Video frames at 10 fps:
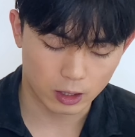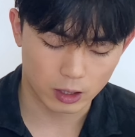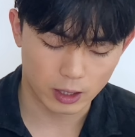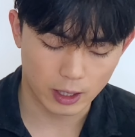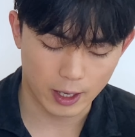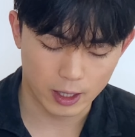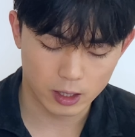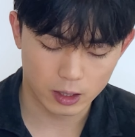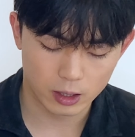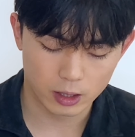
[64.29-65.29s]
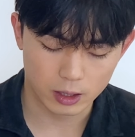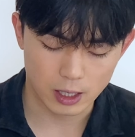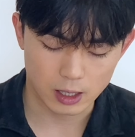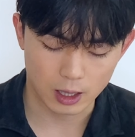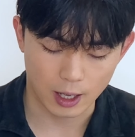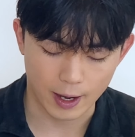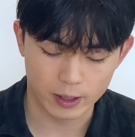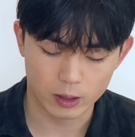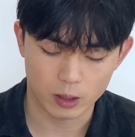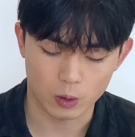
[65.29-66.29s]
hit this
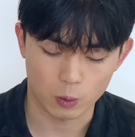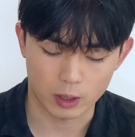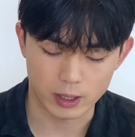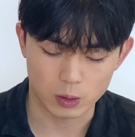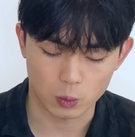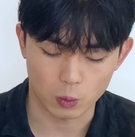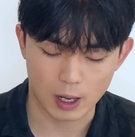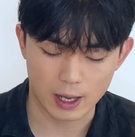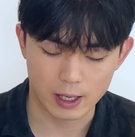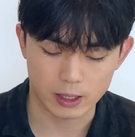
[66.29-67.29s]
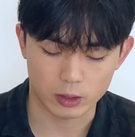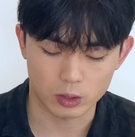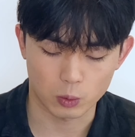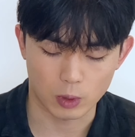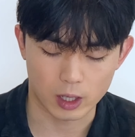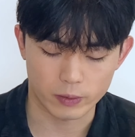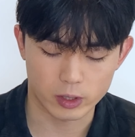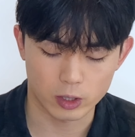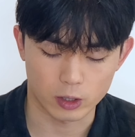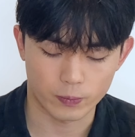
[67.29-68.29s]
line, whereas y is equal to 1 over
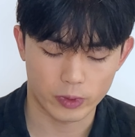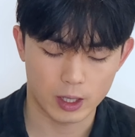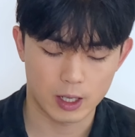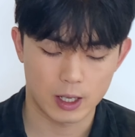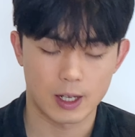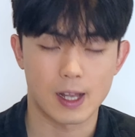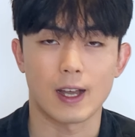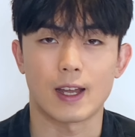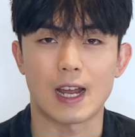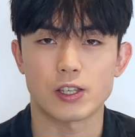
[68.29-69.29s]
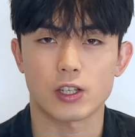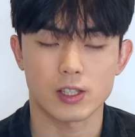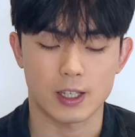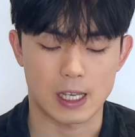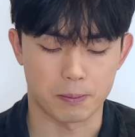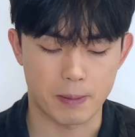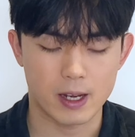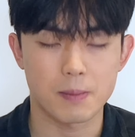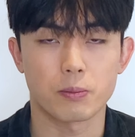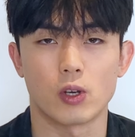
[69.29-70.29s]
2. And as you can see, there's
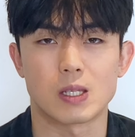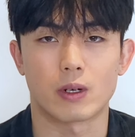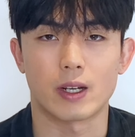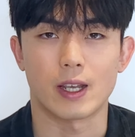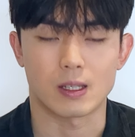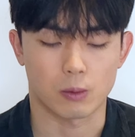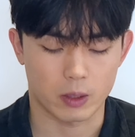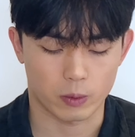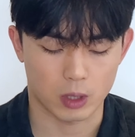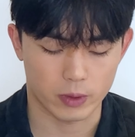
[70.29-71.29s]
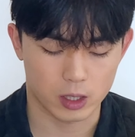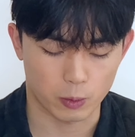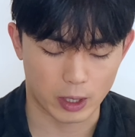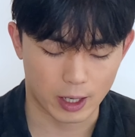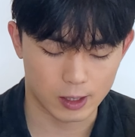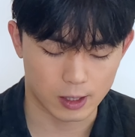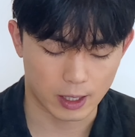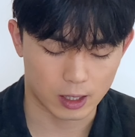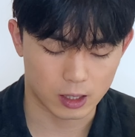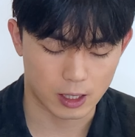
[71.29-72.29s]
many points where it hits 1 over 2 where they
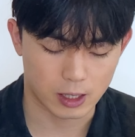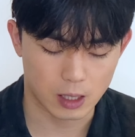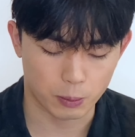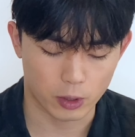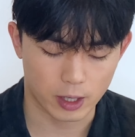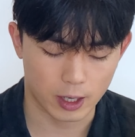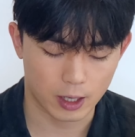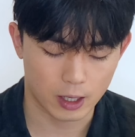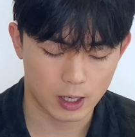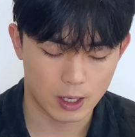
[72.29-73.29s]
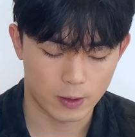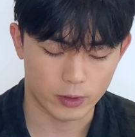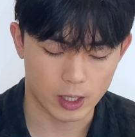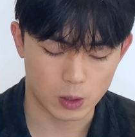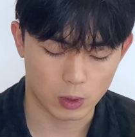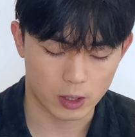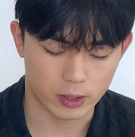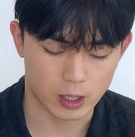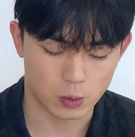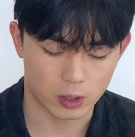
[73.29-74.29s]
intersect. So there's this point here, this one,
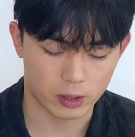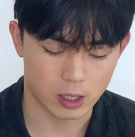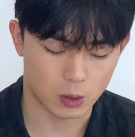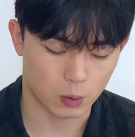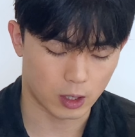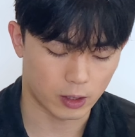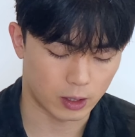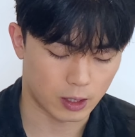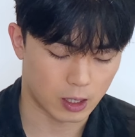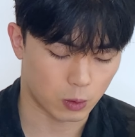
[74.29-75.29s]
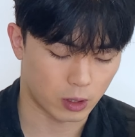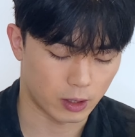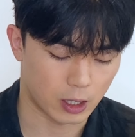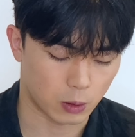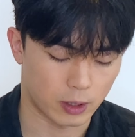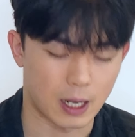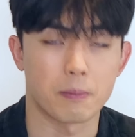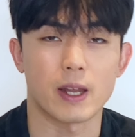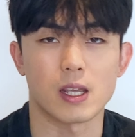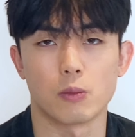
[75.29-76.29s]
this one, this one, this one, this one, and
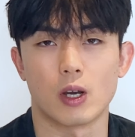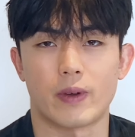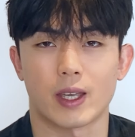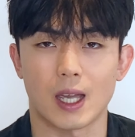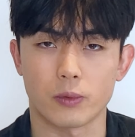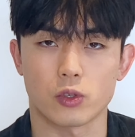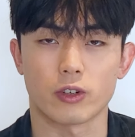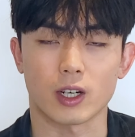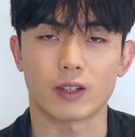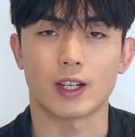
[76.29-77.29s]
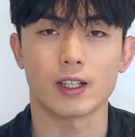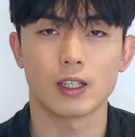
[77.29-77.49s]
many more if I kept drawing it, right?